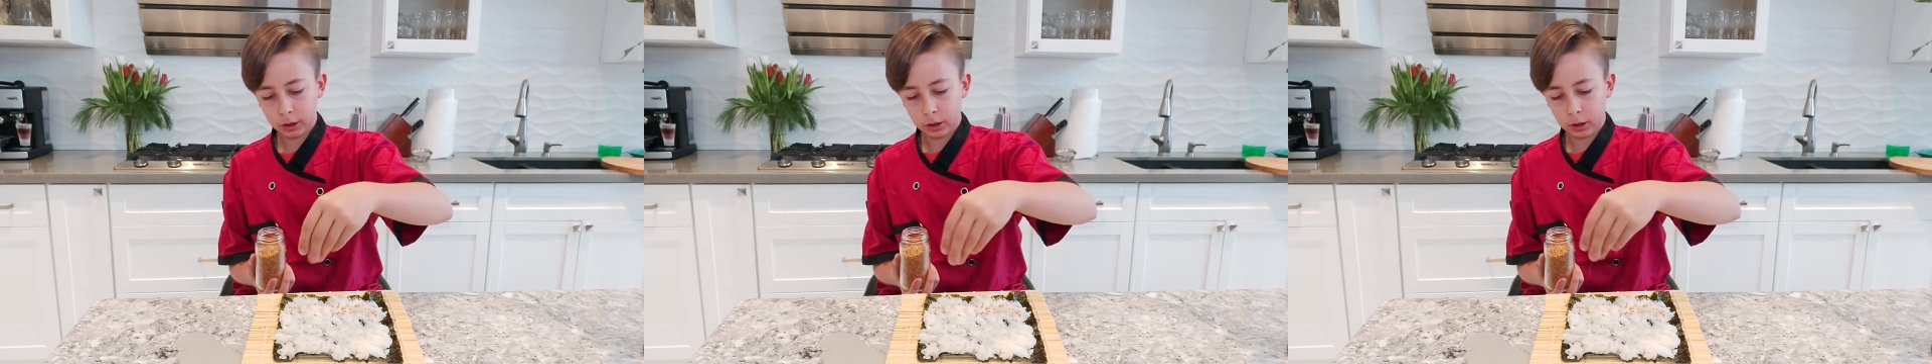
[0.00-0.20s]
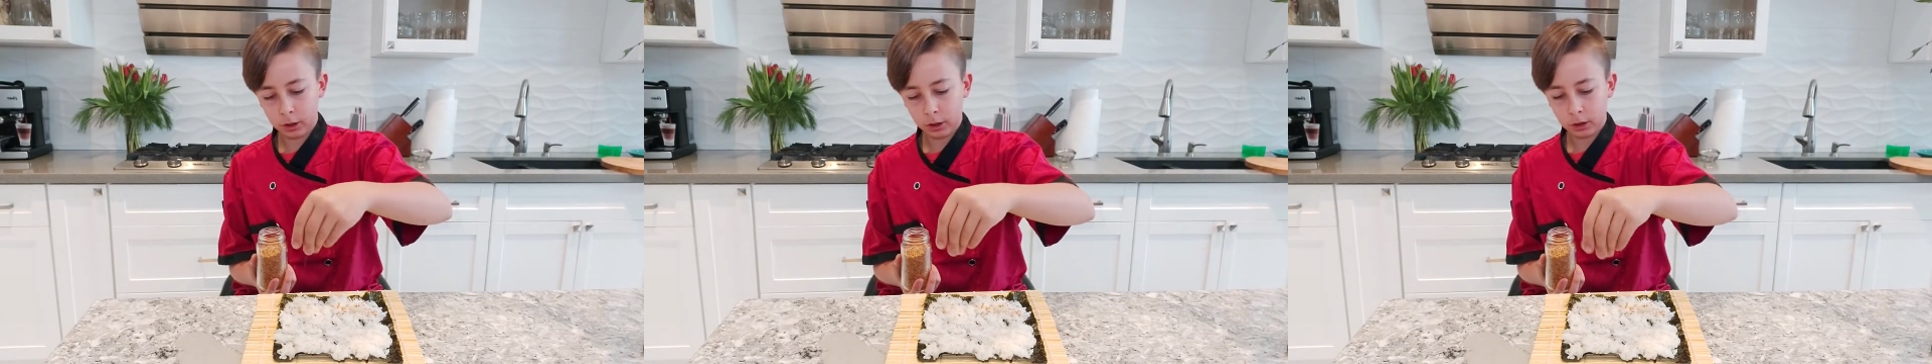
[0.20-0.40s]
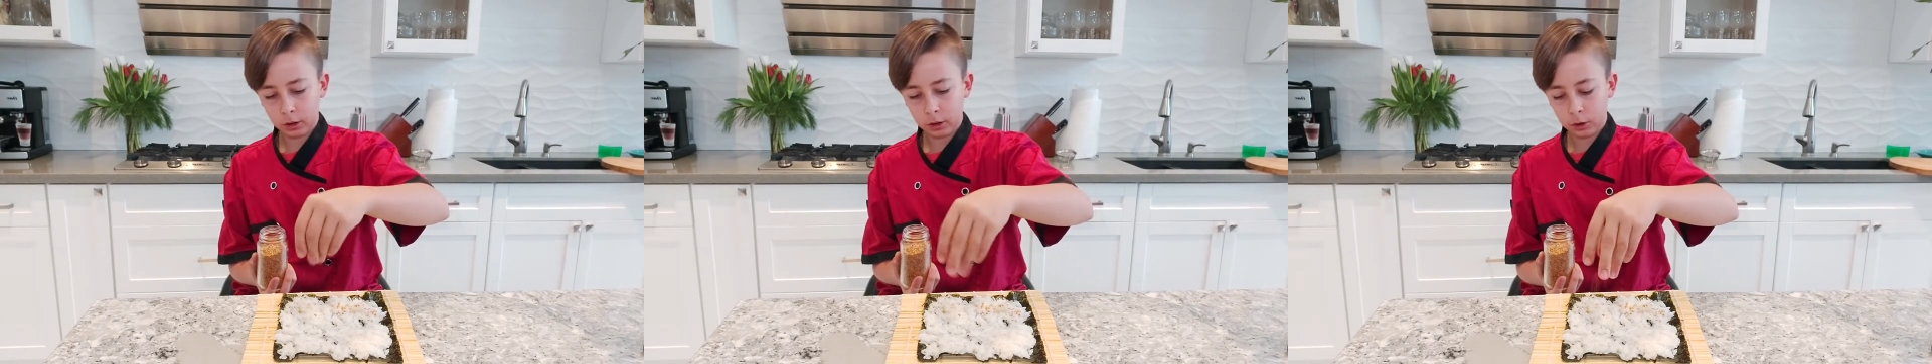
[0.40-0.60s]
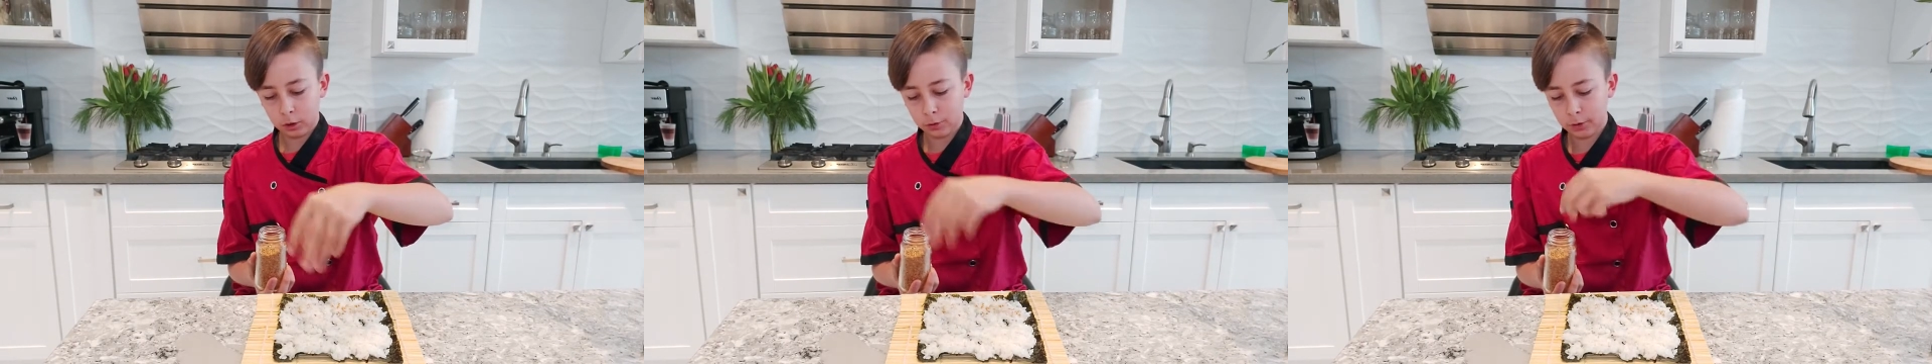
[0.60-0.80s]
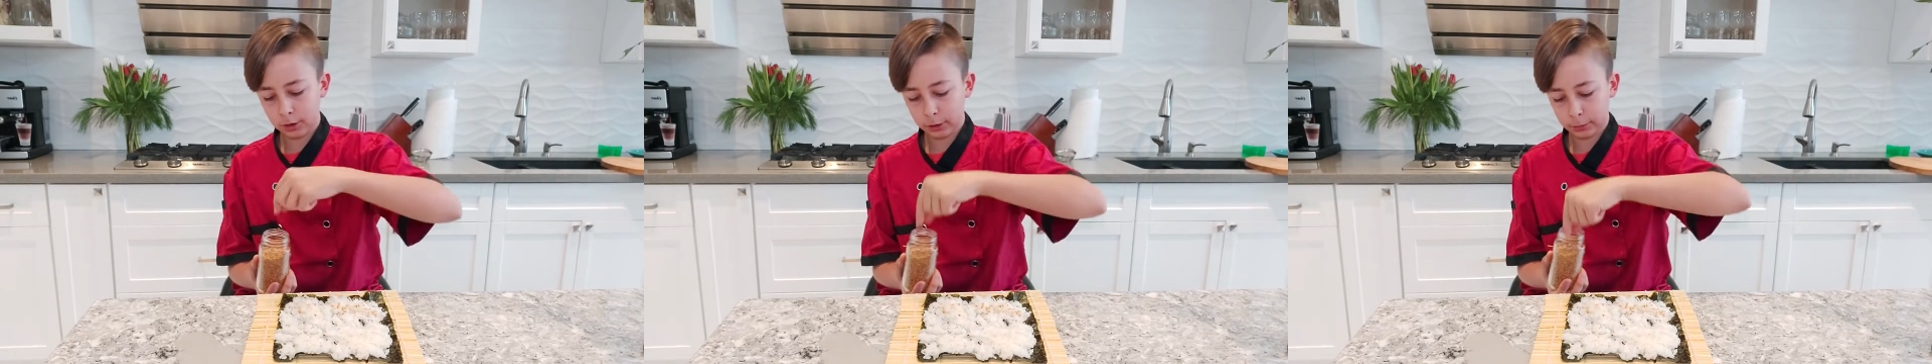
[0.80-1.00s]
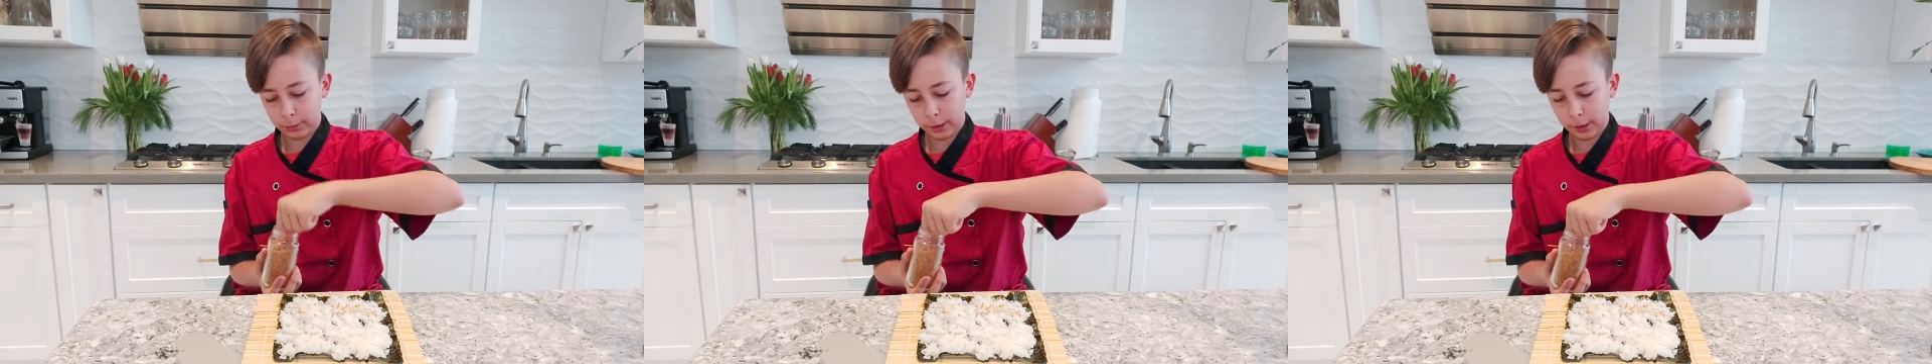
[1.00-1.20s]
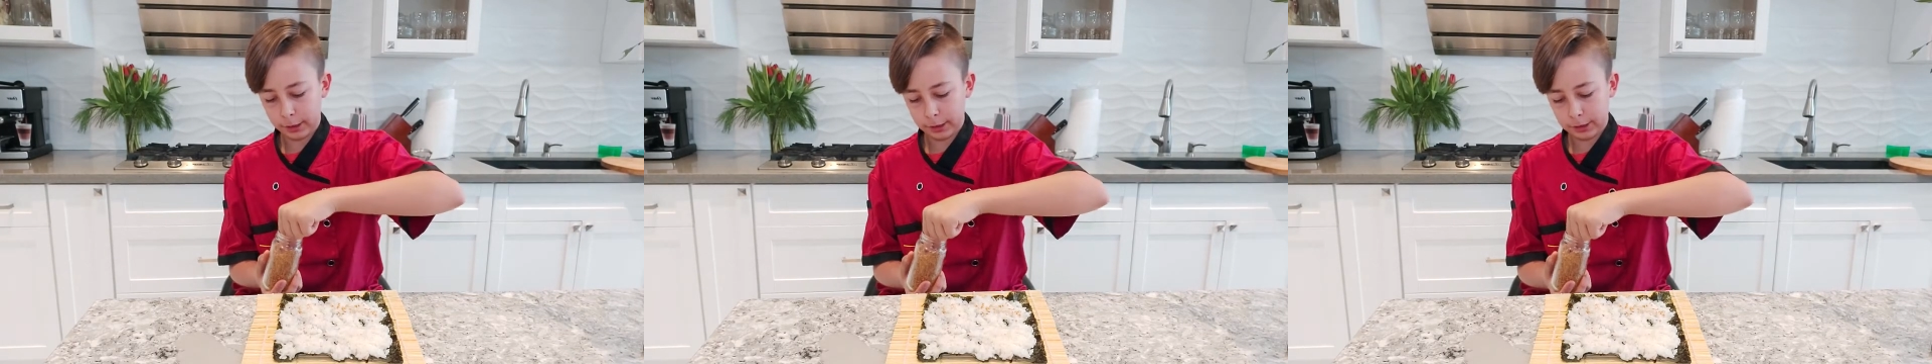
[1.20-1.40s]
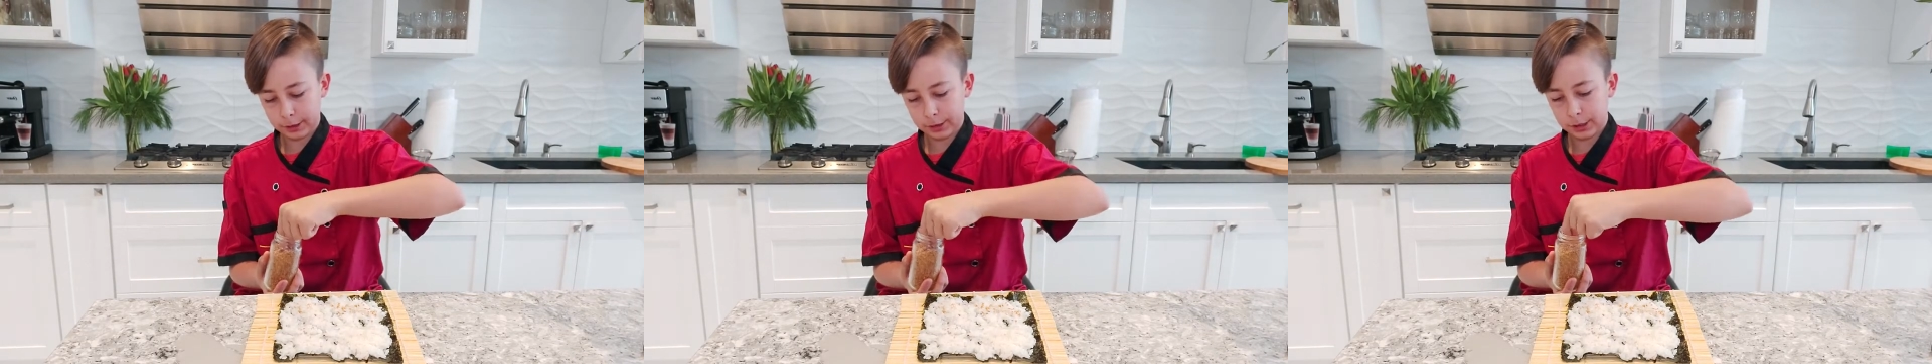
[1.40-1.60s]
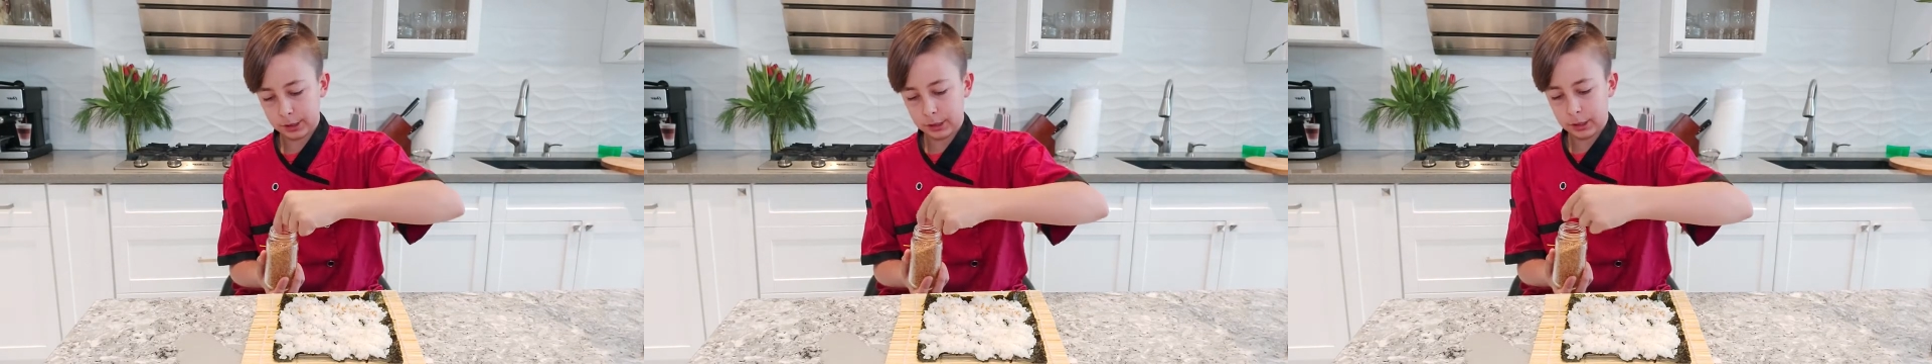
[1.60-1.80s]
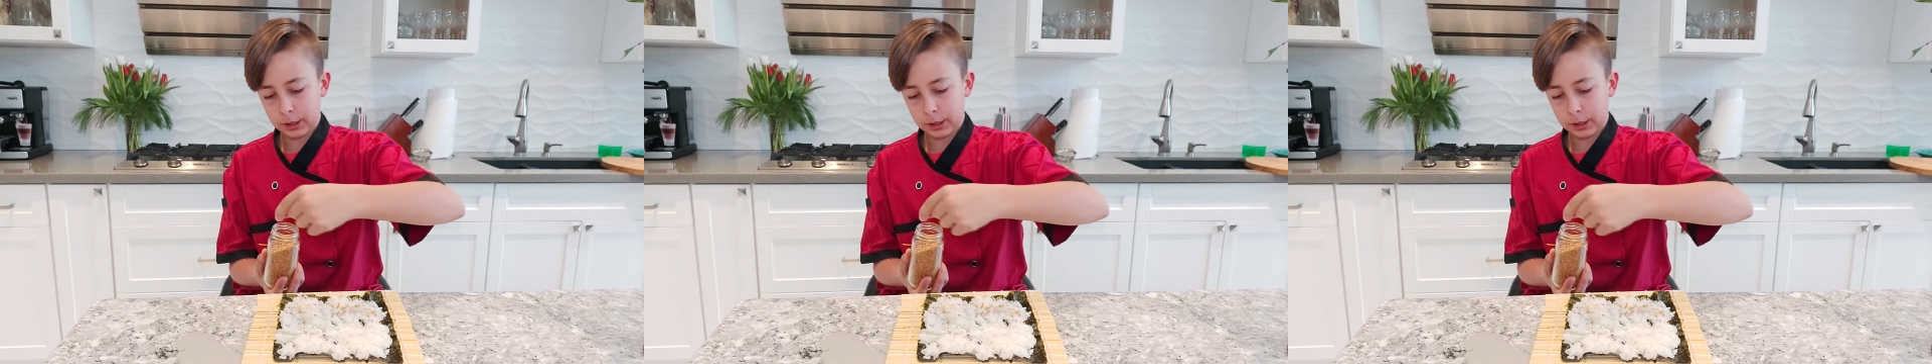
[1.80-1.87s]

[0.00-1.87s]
all over the rice.